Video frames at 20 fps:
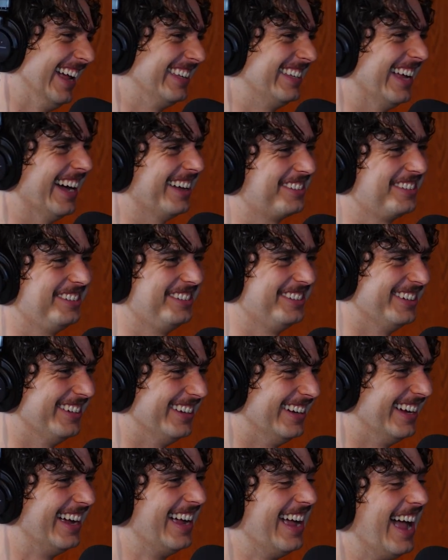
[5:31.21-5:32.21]
I texted
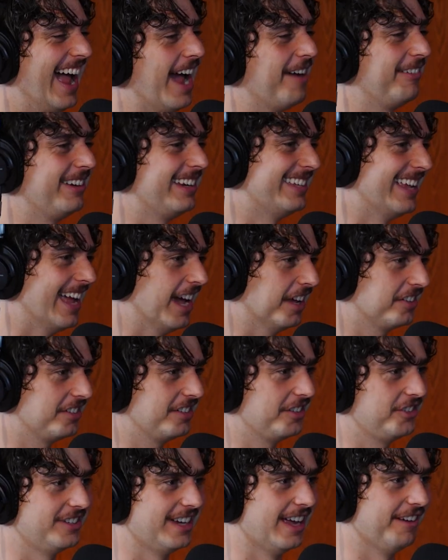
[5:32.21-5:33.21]
you. How many texts
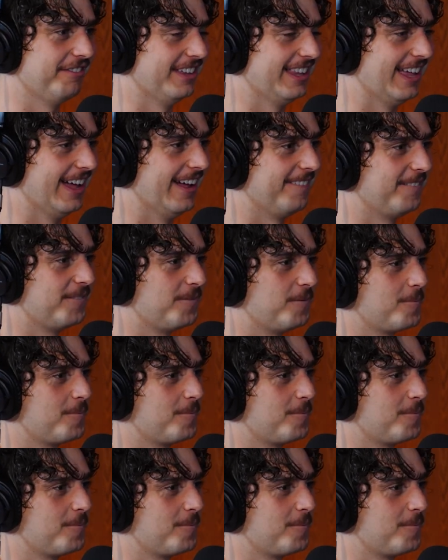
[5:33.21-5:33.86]
did you get for that?